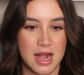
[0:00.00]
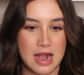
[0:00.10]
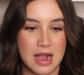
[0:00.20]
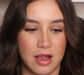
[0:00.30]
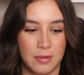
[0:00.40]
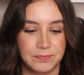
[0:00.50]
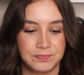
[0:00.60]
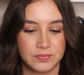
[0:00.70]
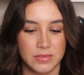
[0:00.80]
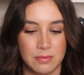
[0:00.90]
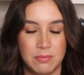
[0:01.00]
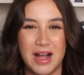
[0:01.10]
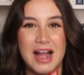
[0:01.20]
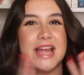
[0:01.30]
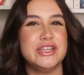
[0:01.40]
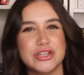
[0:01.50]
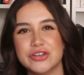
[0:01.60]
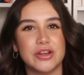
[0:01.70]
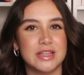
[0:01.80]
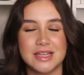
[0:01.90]
But I do
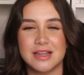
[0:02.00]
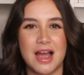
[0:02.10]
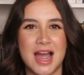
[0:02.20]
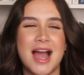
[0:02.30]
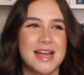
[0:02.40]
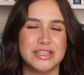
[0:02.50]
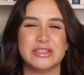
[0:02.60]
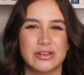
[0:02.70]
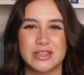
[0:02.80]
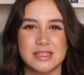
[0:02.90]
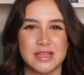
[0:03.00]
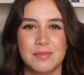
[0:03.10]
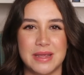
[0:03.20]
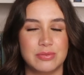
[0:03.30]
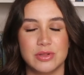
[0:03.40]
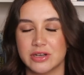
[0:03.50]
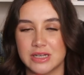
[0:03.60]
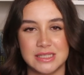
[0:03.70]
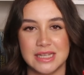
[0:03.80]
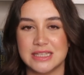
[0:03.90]
know that, I just know that some people are going
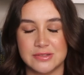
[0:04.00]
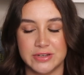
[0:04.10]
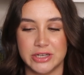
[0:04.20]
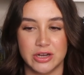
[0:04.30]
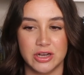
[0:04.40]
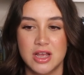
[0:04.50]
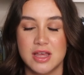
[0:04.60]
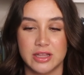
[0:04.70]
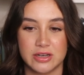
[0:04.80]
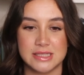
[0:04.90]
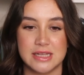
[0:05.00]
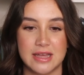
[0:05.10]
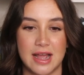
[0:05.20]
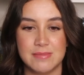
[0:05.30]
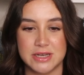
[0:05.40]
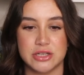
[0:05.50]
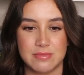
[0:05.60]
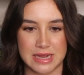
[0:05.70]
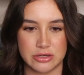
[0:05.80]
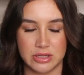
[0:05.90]
to see this video, they're going to see that I mentioned
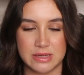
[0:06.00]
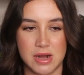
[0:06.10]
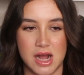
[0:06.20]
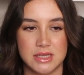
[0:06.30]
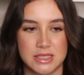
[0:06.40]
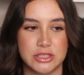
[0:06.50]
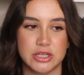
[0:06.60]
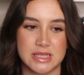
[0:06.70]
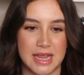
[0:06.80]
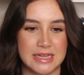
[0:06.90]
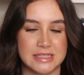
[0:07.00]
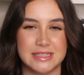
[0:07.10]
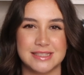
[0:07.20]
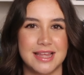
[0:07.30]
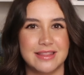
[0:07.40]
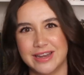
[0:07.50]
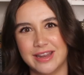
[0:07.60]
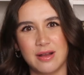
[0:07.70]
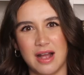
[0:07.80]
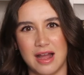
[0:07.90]
Magnolia Parks and Jessa Hastings, and then